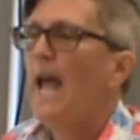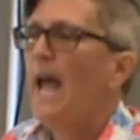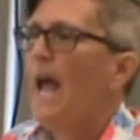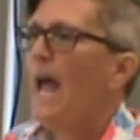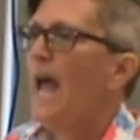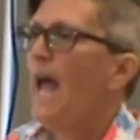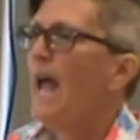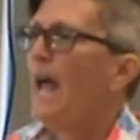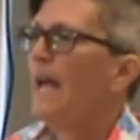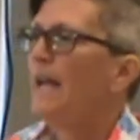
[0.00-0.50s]

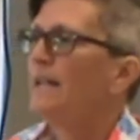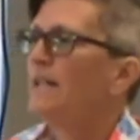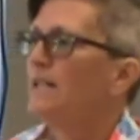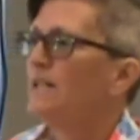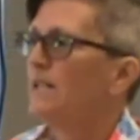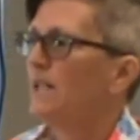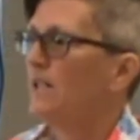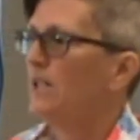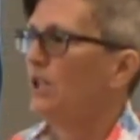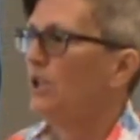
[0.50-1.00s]

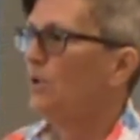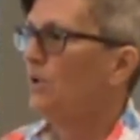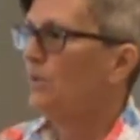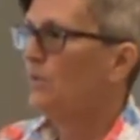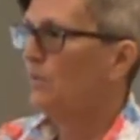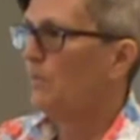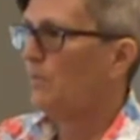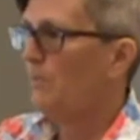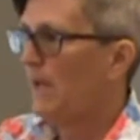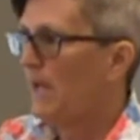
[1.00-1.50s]
and
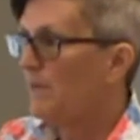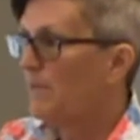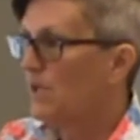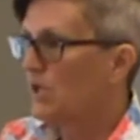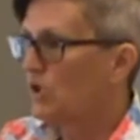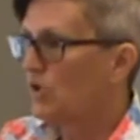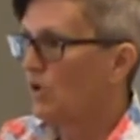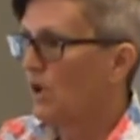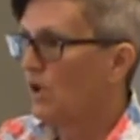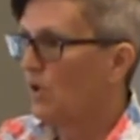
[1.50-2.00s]
you maybe
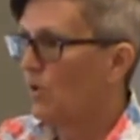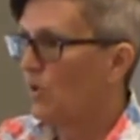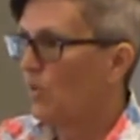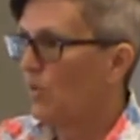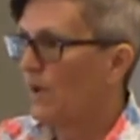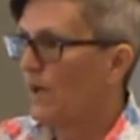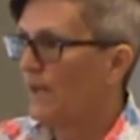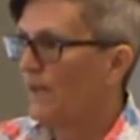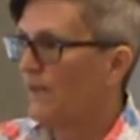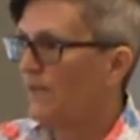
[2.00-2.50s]
struggle
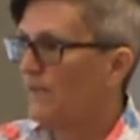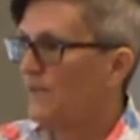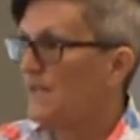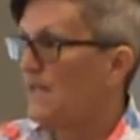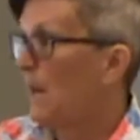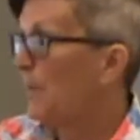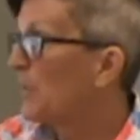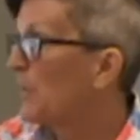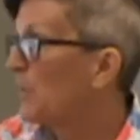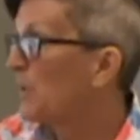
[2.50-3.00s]
with
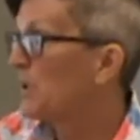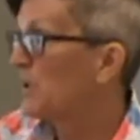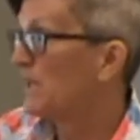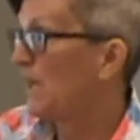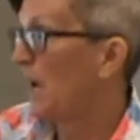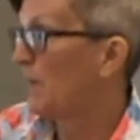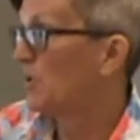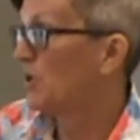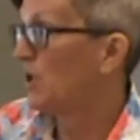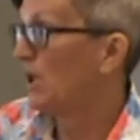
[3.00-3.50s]
depth
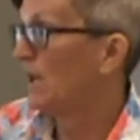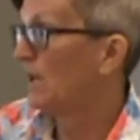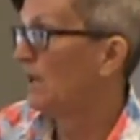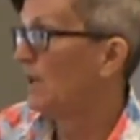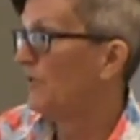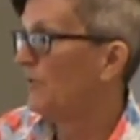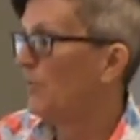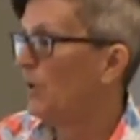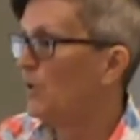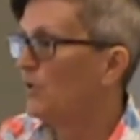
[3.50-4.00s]
perception,
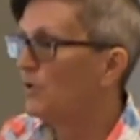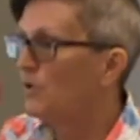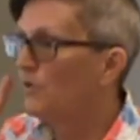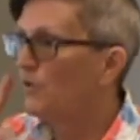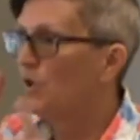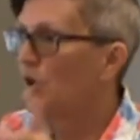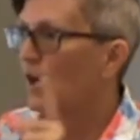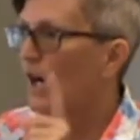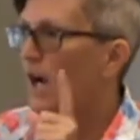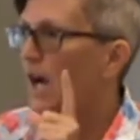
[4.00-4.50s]
if both of
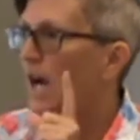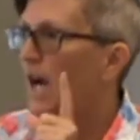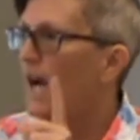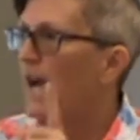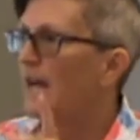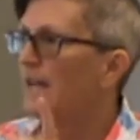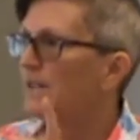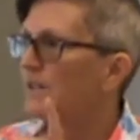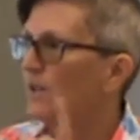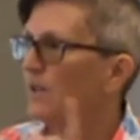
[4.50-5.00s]
your
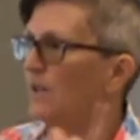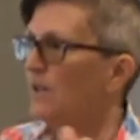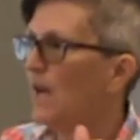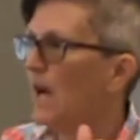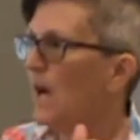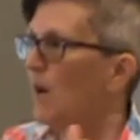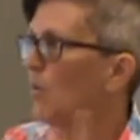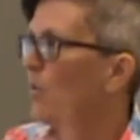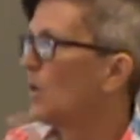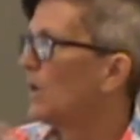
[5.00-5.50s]
eyes are
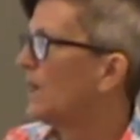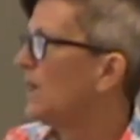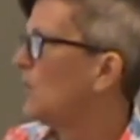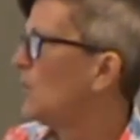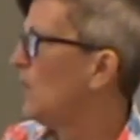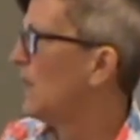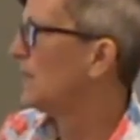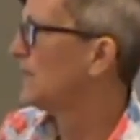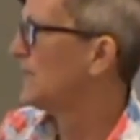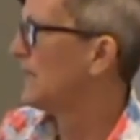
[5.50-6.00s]
not working
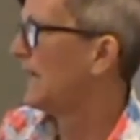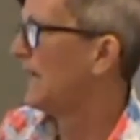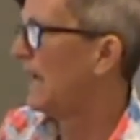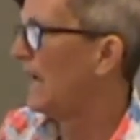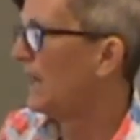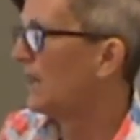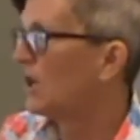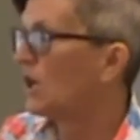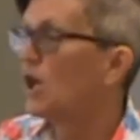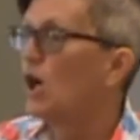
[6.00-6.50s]
well
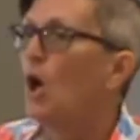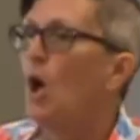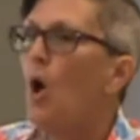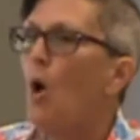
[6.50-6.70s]
together,